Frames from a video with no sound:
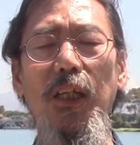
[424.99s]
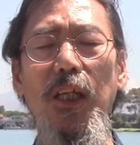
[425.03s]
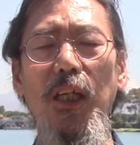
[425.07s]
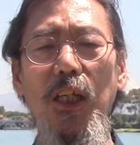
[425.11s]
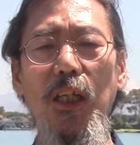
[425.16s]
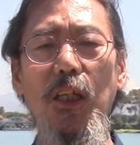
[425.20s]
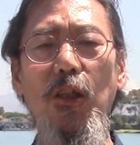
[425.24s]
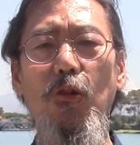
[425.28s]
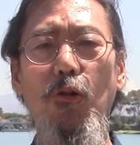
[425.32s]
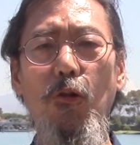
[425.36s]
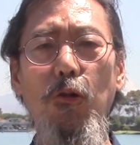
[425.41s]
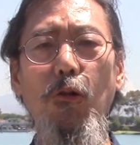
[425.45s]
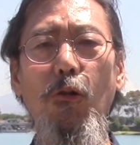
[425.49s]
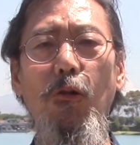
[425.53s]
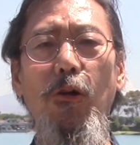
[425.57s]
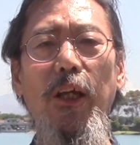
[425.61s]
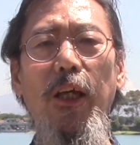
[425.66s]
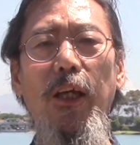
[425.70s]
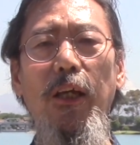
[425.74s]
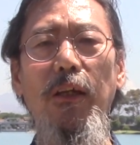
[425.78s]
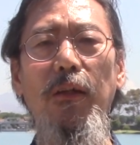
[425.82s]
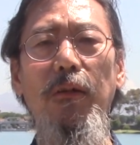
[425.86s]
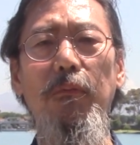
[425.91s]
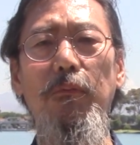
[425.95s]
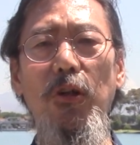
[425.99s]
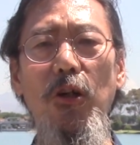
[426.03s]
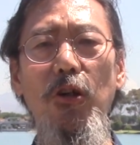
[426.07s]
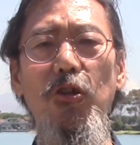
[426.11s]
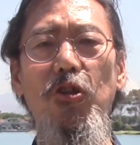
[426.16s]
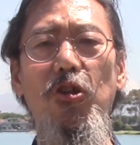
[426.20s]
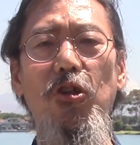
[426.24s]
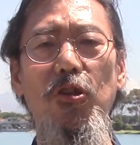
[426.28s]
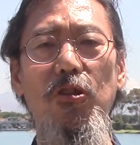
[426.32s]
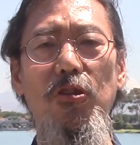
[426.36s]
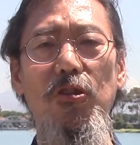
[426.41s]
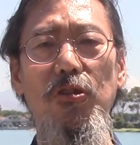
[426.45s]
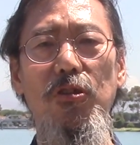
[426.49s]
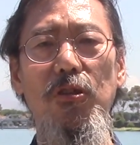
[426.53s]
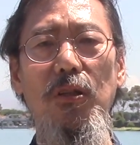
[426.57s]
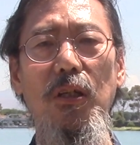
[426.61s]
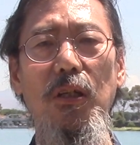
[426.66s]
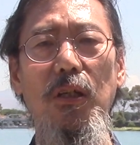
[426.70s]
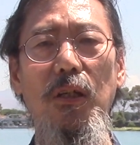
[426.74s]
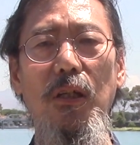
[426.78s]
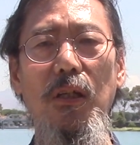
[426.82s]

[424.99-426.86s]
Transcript: including merchants,